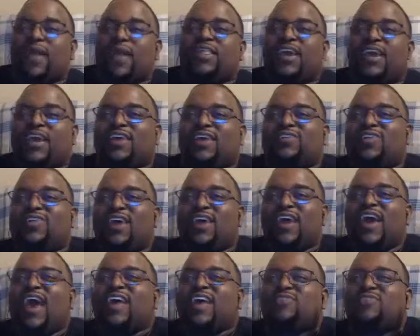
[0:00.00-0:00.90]
that thing it
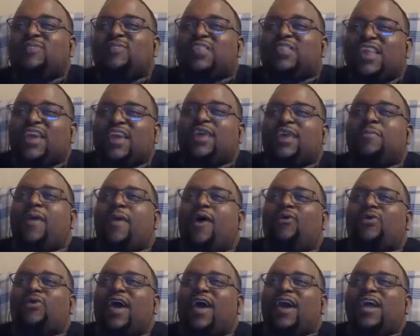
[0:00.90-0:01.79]
has me thinking
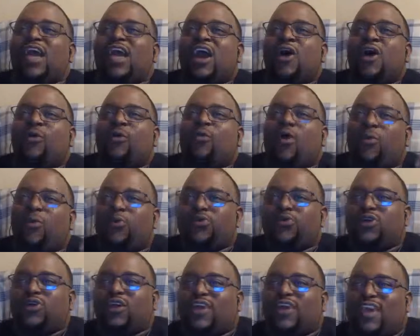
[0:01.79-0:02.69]
about like what
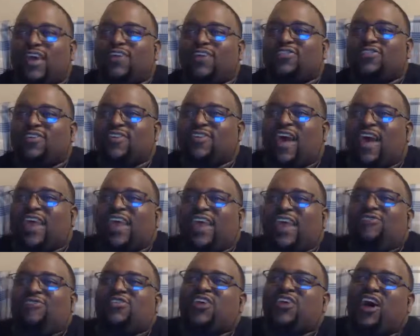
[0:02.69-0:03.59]
would their kids look like
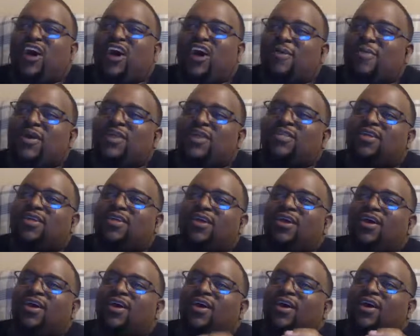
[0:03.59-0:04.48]
if Tommen
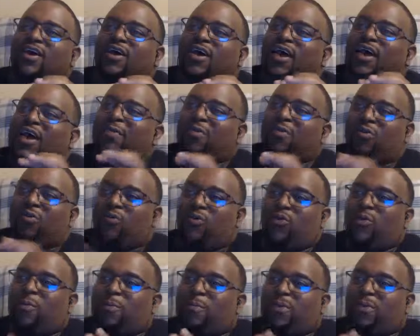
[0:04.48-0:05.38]

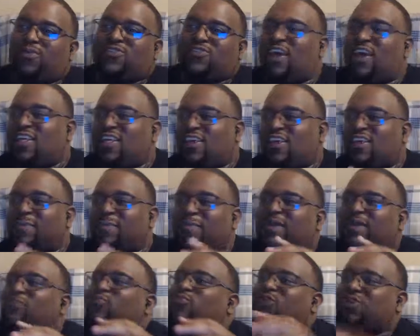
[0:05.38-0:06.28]
and Marcella can
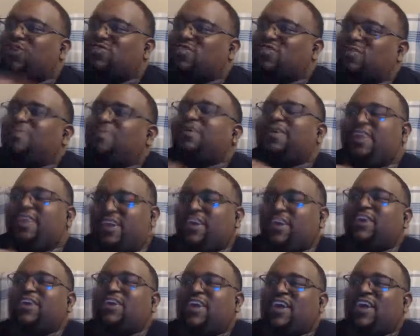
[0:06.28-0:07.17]
be reasonably
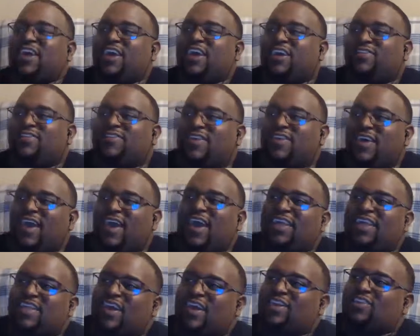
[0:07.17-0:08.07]
good kids,
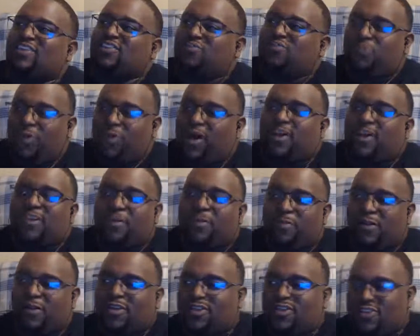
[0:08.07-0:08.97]
and they're just spawning the
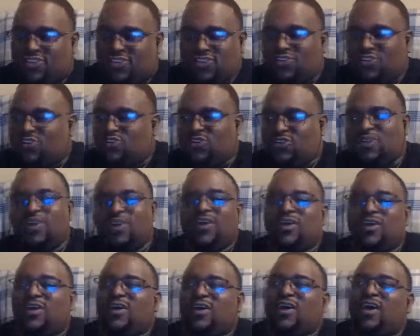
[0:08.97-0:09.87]
brother and children.
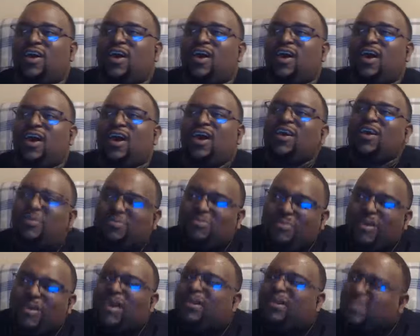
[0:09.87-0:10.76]

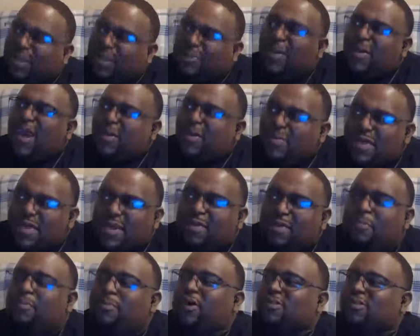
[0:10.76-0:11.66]

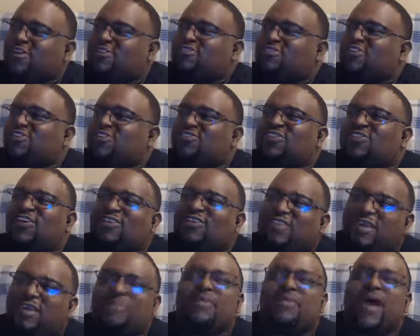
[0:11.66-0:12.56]
Maybe brother and sister.
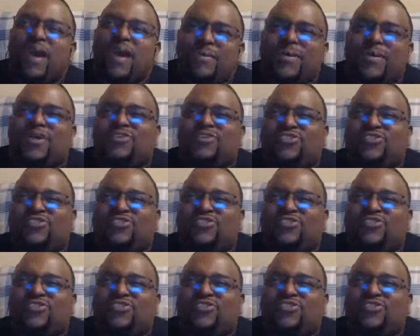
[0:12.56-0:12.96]
Then maybe